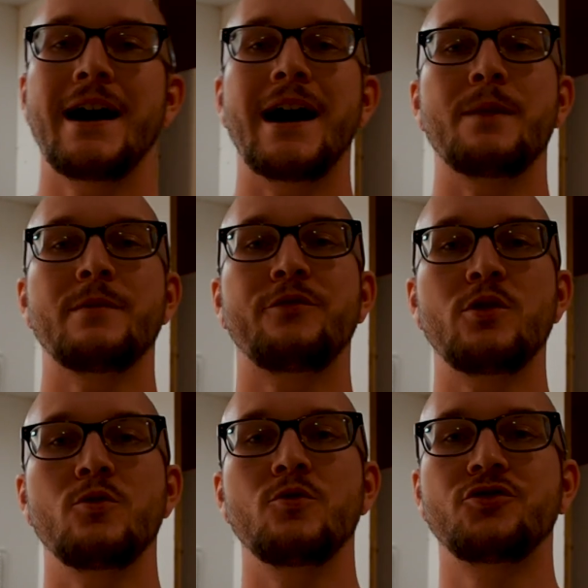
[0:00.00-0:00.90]
If
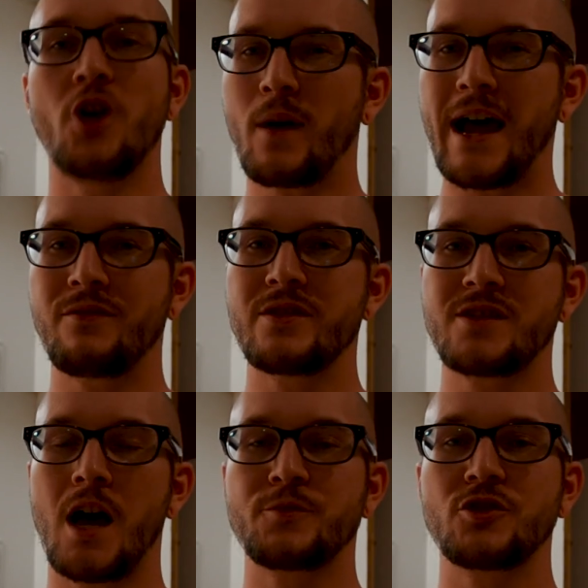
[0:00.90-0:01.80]
you don't have
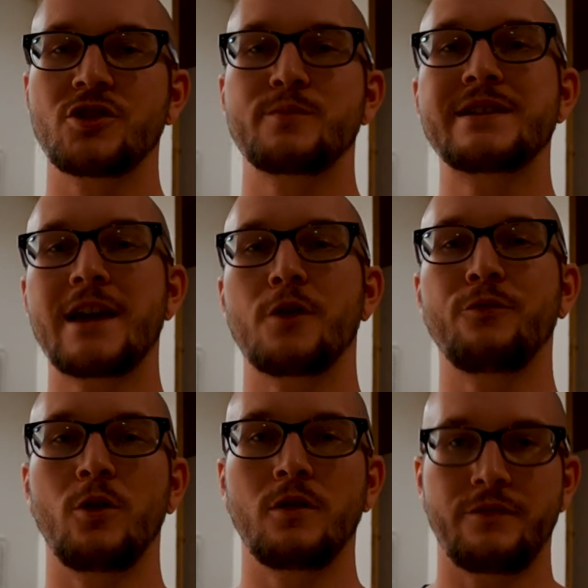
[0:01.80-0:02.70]
this option, just be
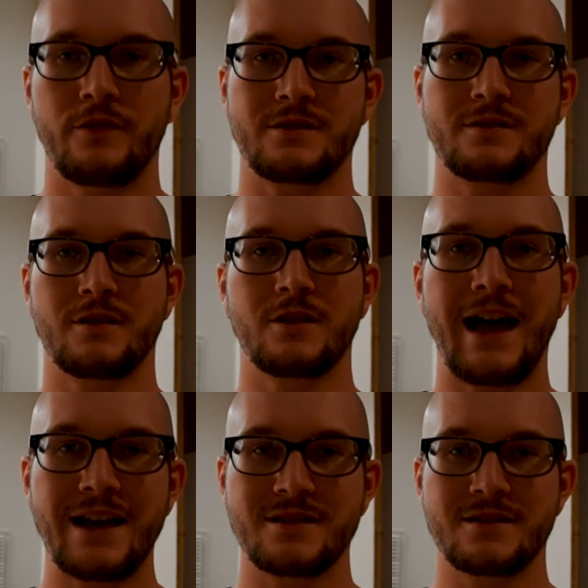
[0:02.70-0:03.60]
careful if it's the
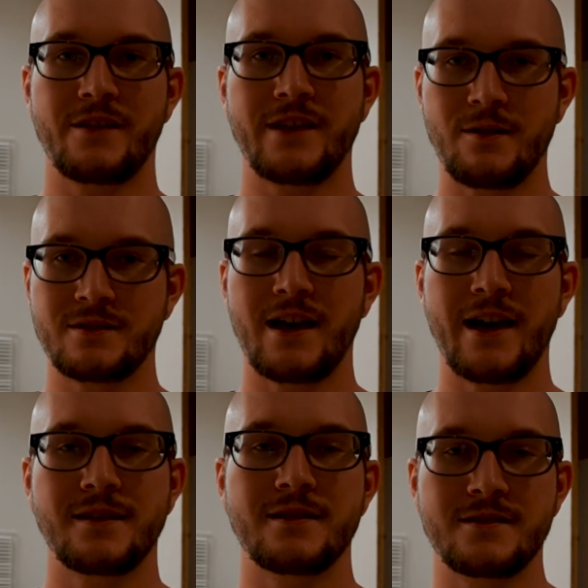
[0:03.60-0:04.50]
glass is on the
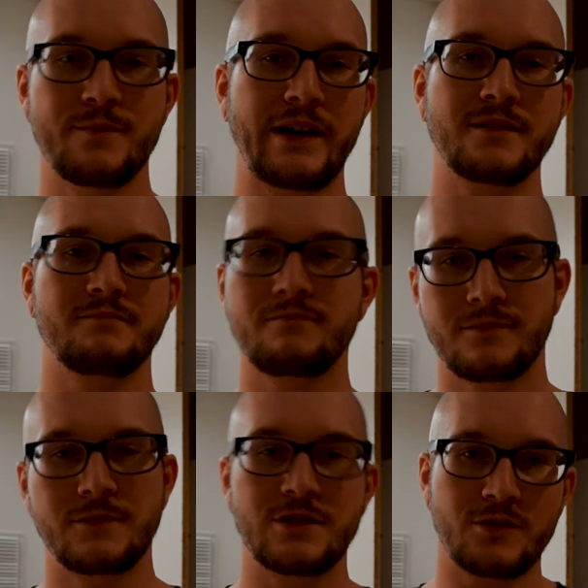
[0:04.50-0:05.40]
outside, because you might
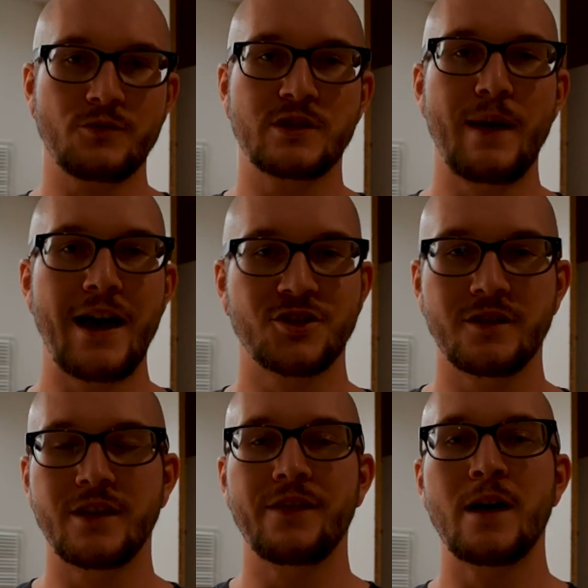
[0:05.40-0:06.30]
just don't smash
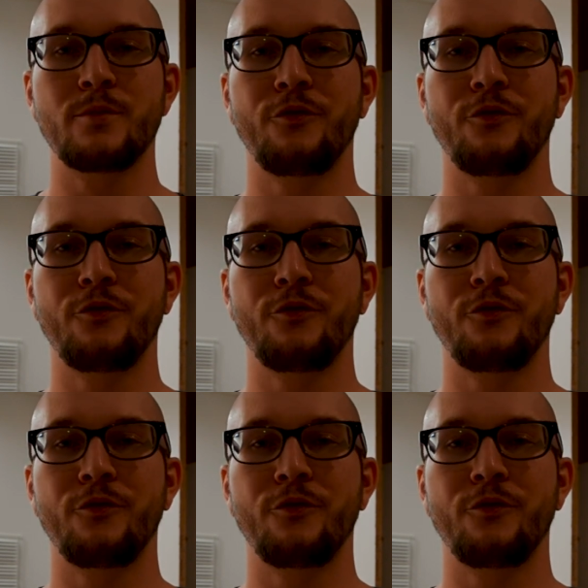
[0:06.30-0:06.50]
it. I've done that